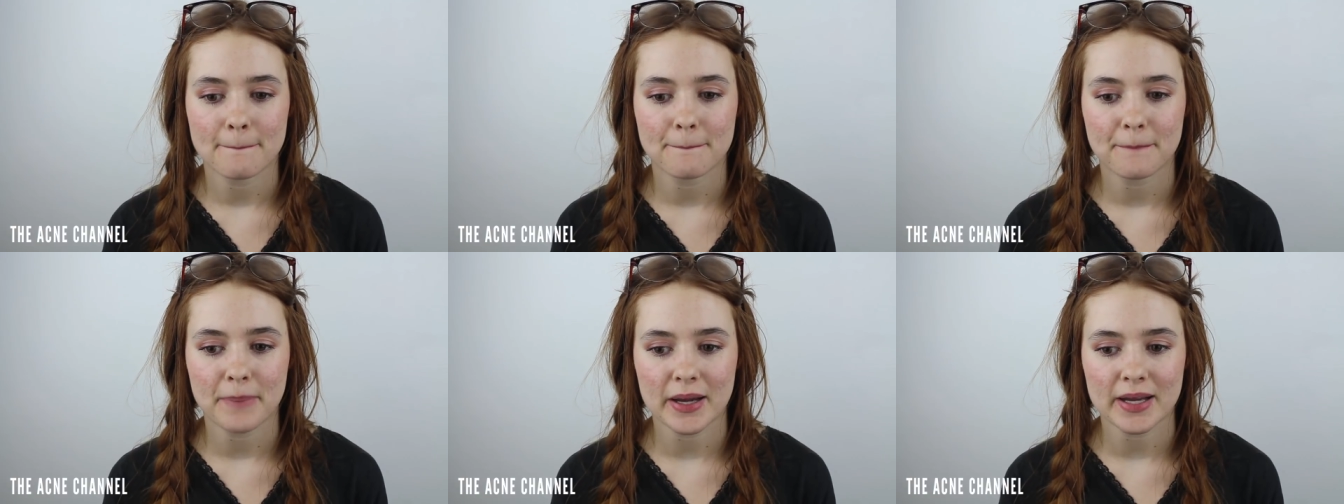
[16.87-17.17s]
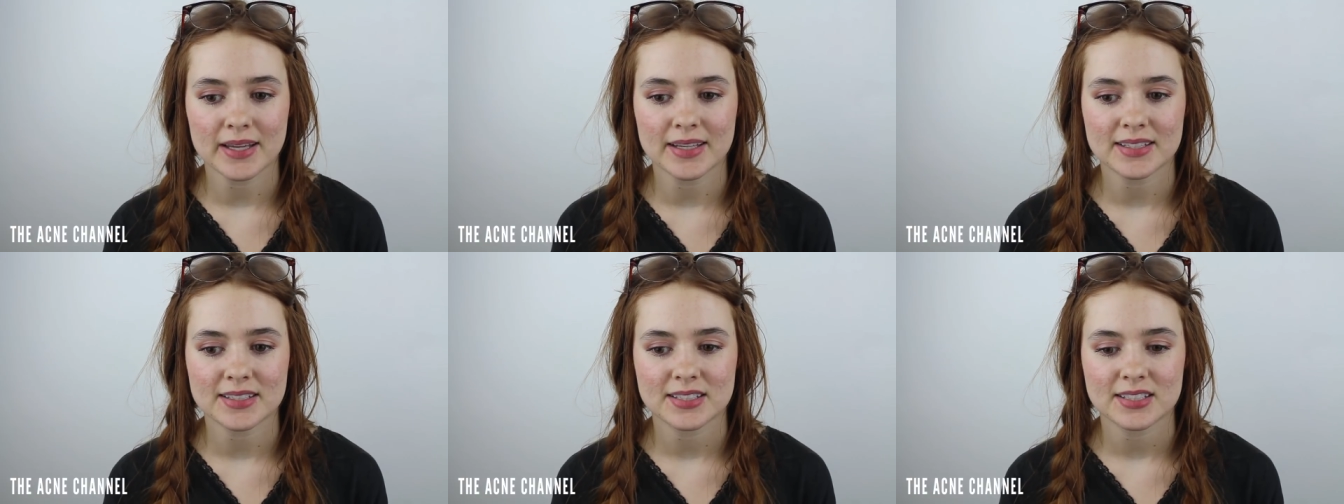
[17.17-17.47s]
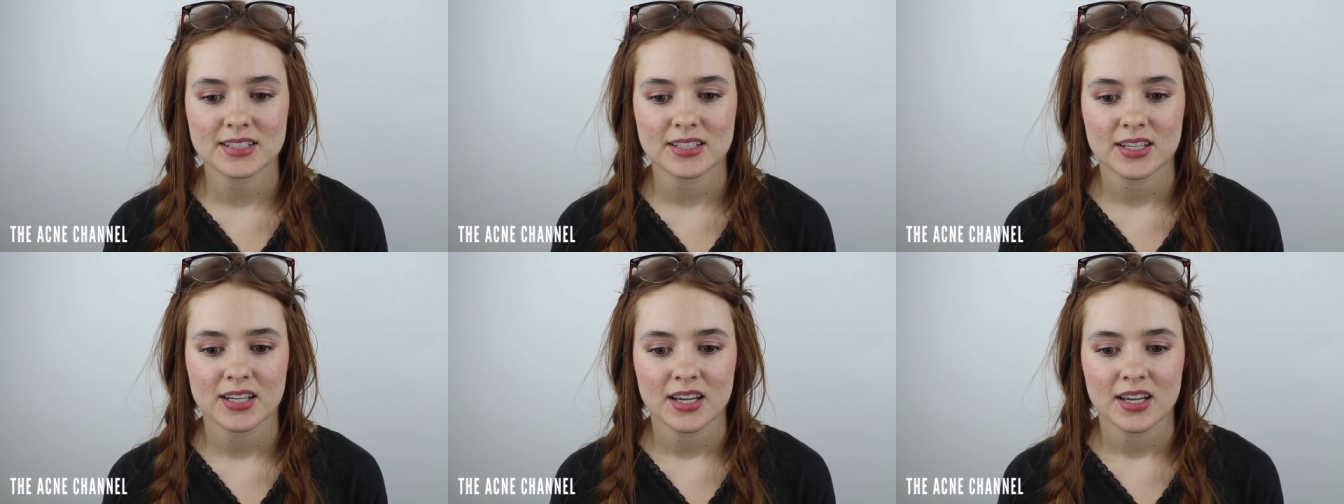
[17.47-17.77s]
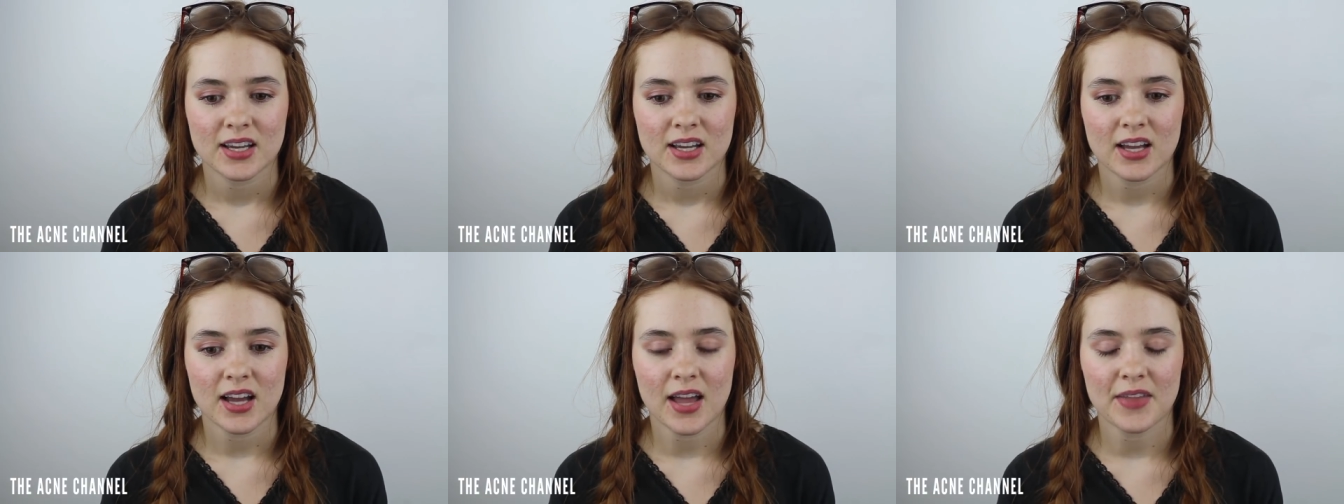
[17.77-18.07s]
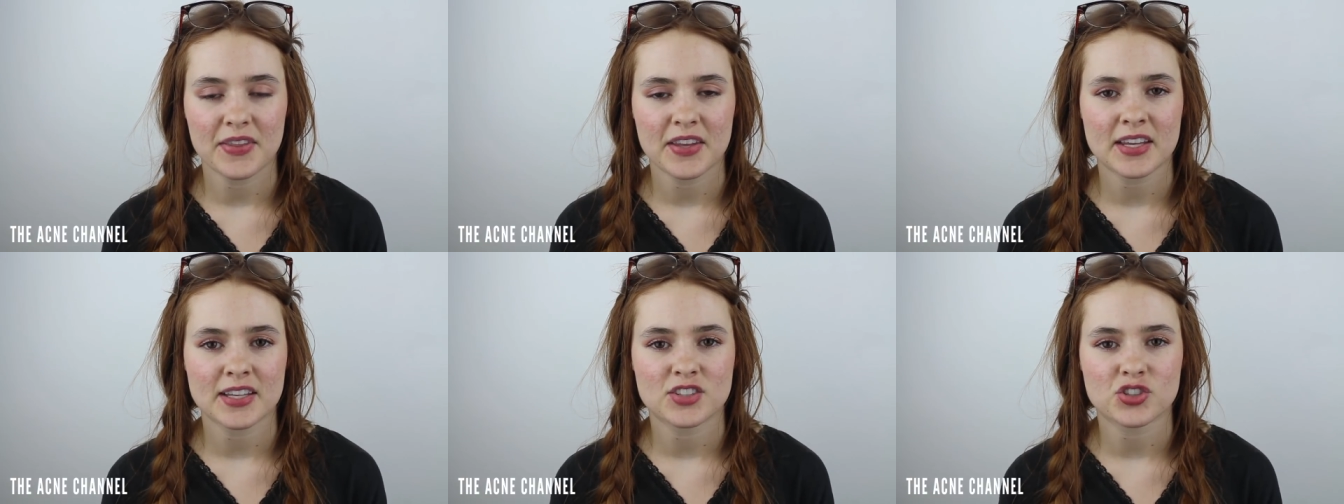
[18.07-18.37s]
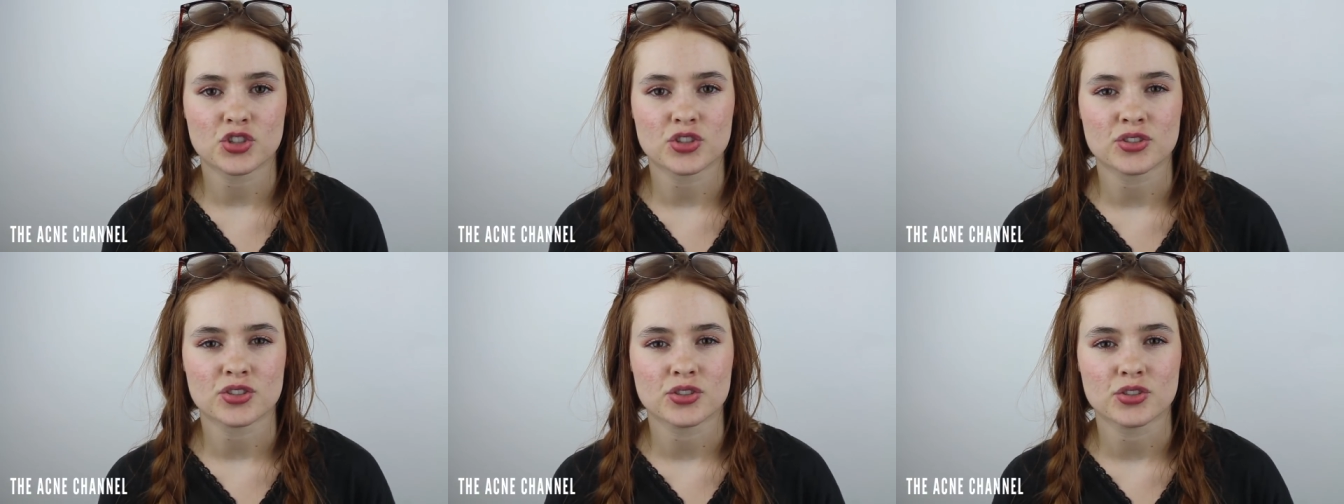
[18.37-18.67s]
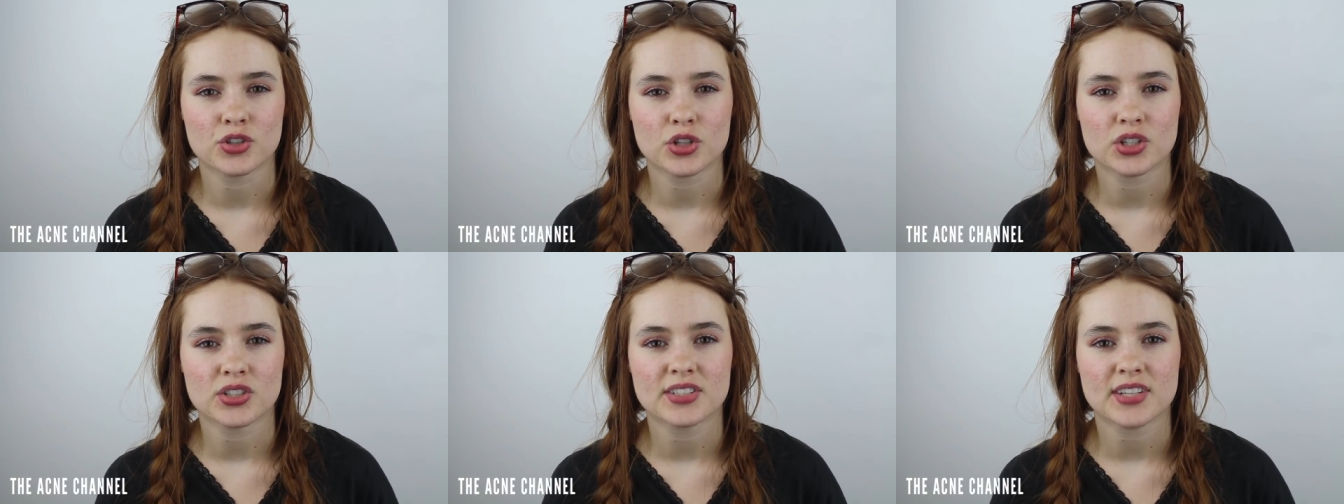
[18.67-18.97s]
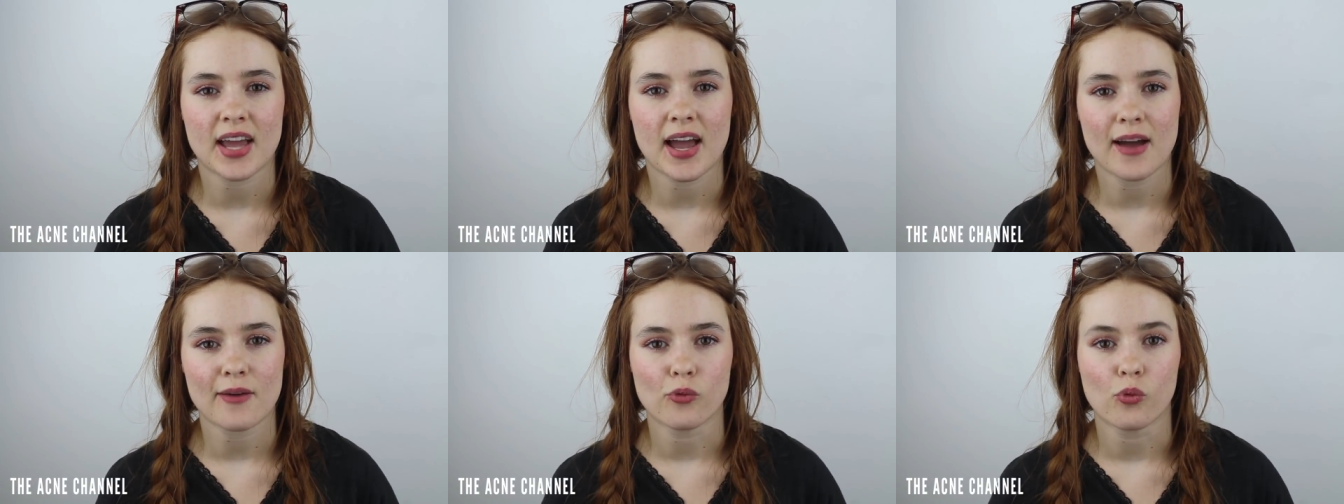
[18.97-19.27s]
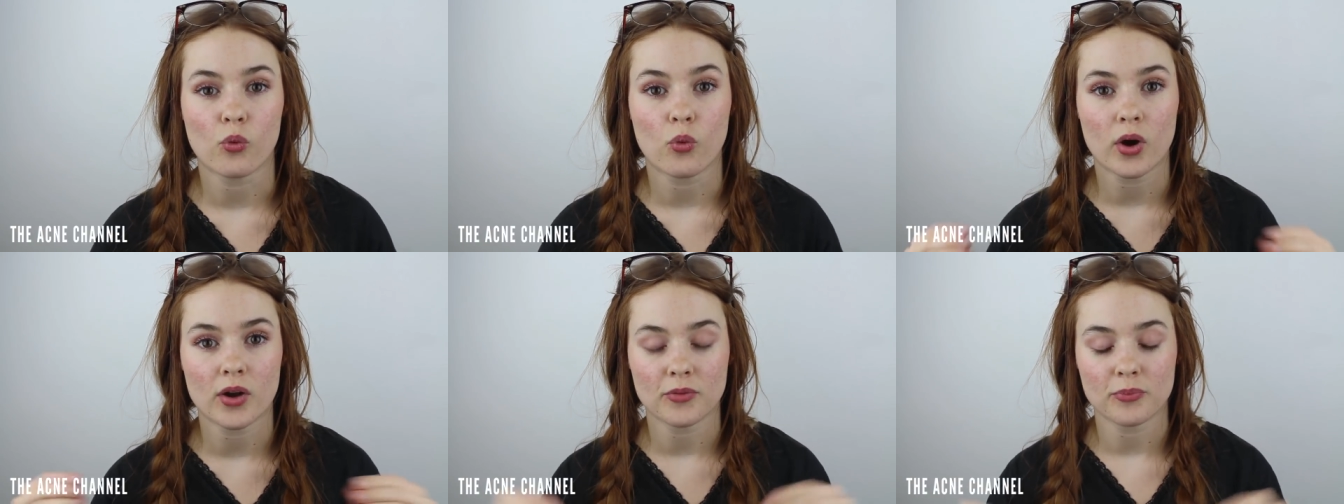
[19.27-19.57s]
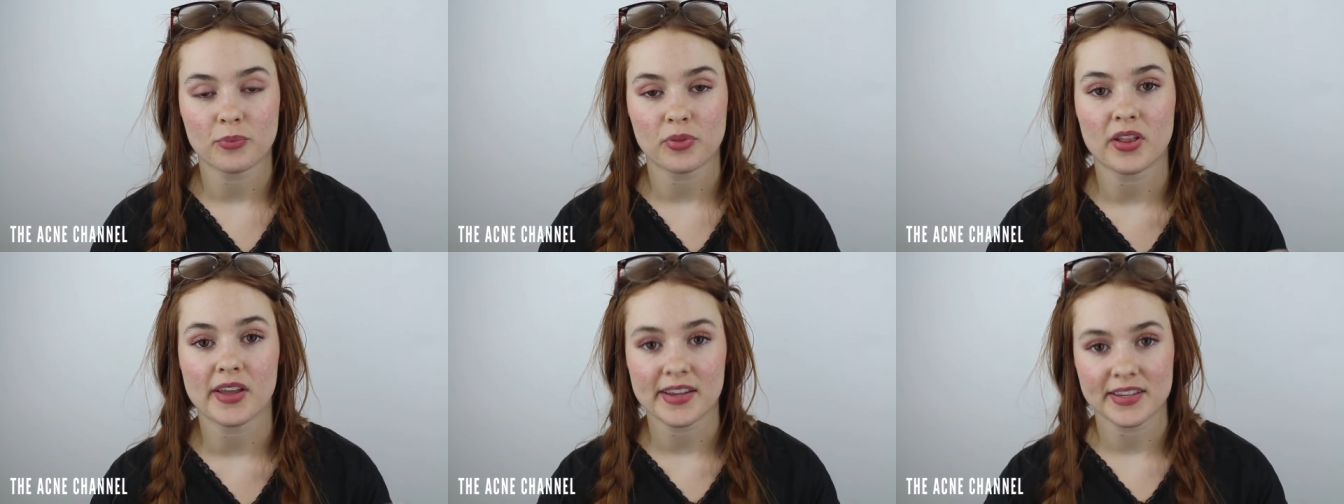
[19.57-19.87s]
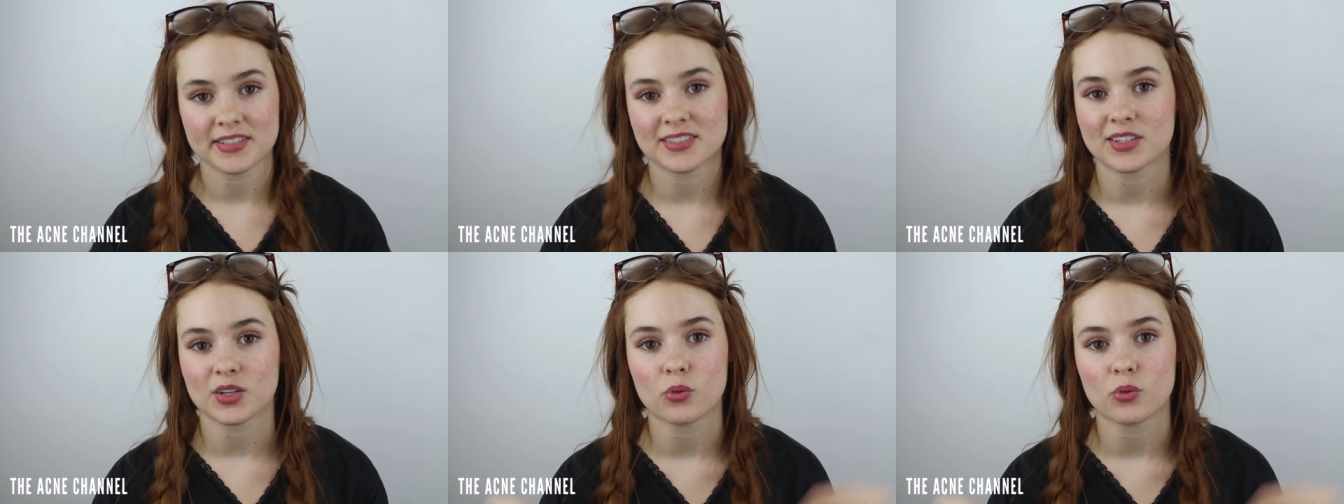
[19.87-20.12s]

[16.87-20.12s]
but I think it's just good to have one place,